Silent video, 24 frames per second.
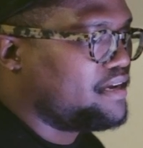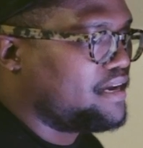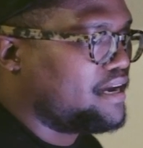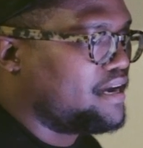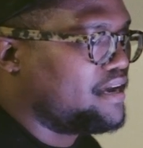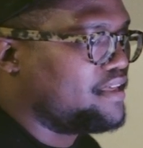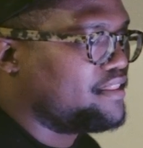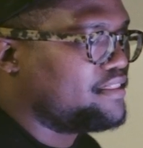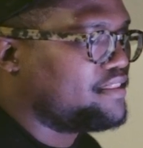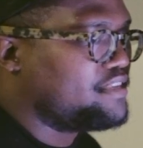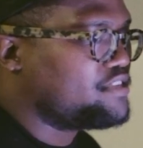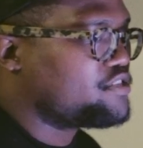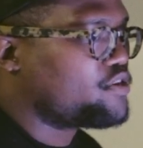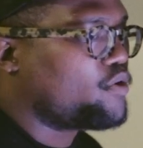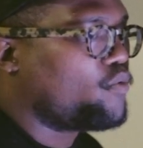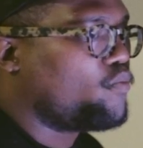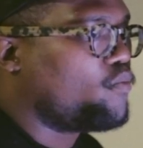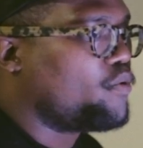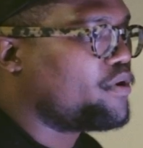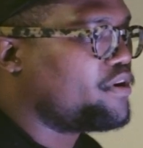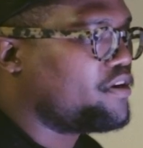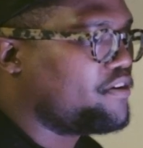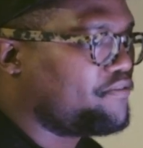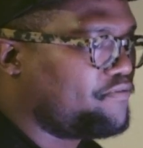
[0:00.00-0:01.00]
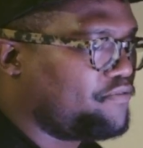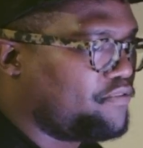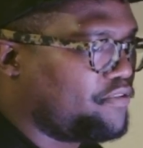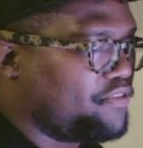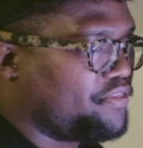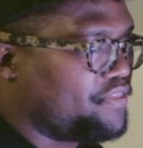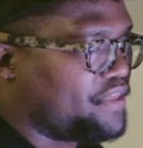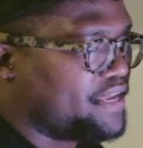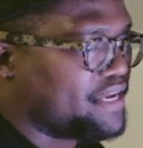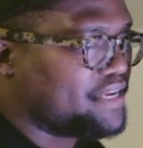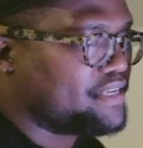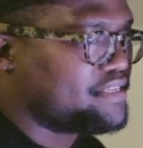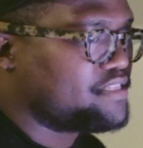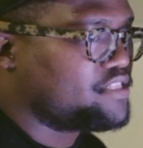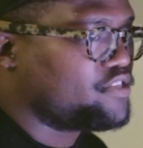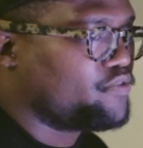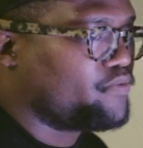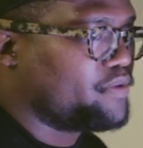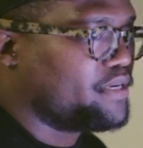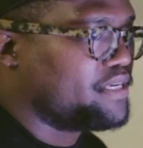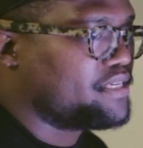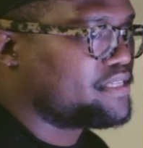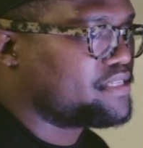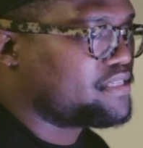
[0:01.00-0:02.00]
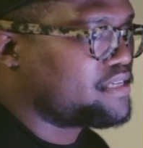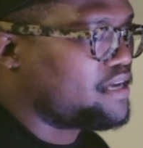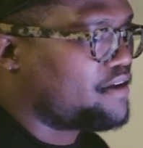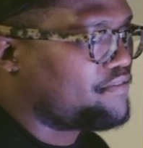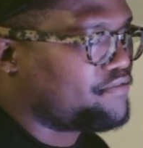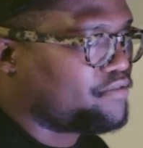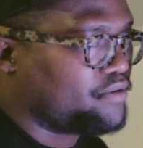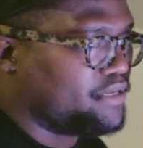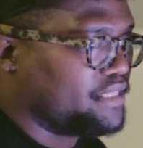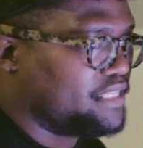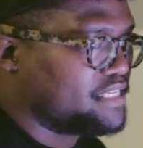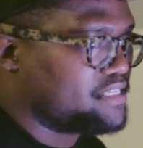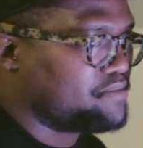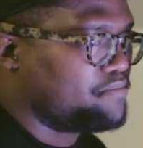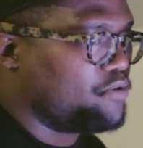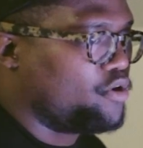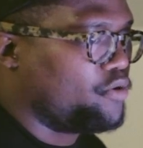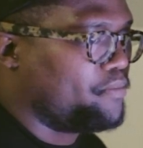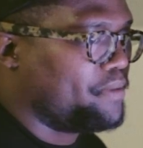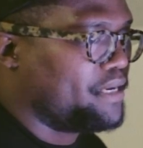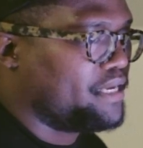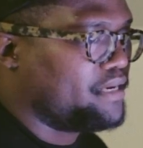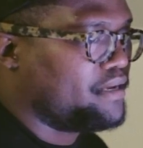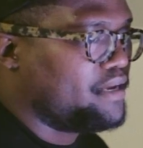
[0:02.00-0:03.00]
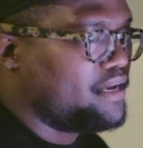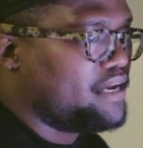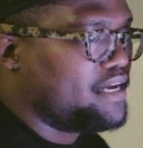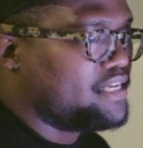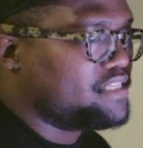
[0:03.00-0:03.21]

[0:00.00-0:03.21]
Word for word: Uh, these are wonderful things to rediscover in this moment.